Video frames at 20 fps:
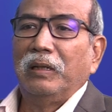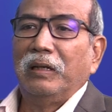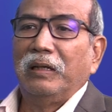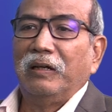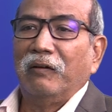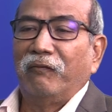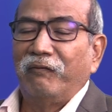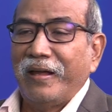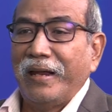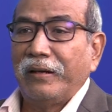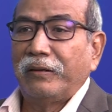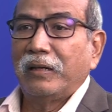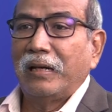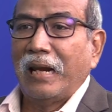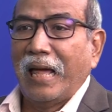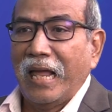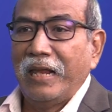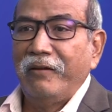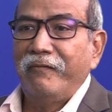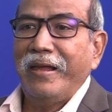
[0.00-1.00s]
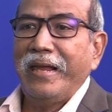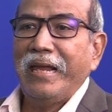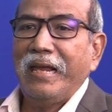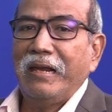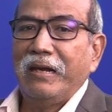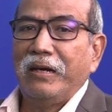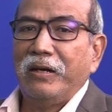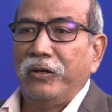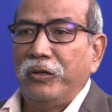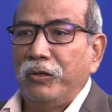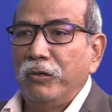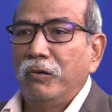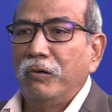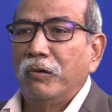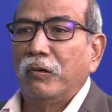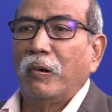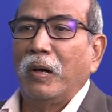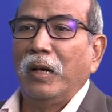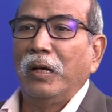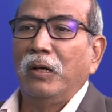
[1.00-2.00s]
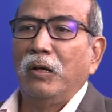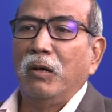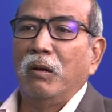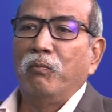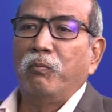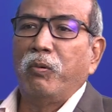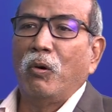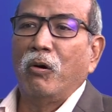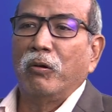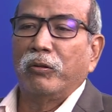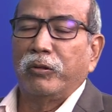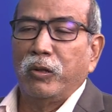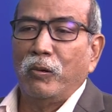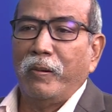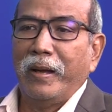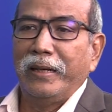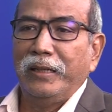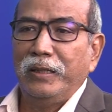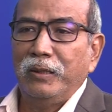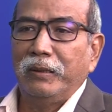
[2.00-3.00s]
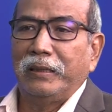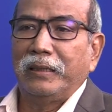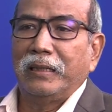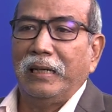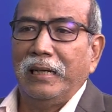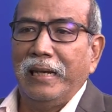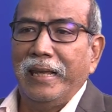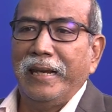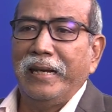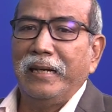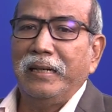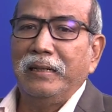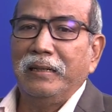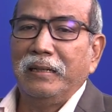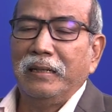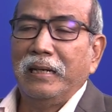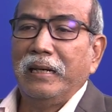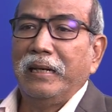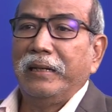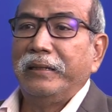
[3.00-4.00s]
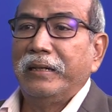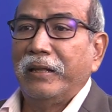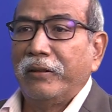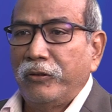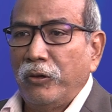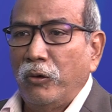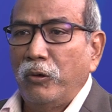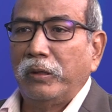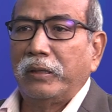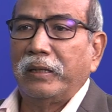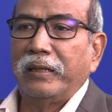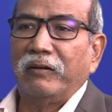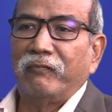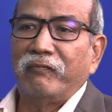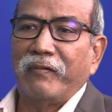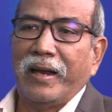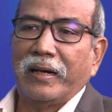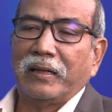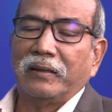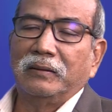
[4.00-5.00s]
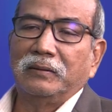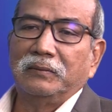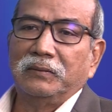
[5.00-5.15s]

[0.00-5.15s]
the federal highway to Kuala Lumpur. So I used the lane, the roads in fact,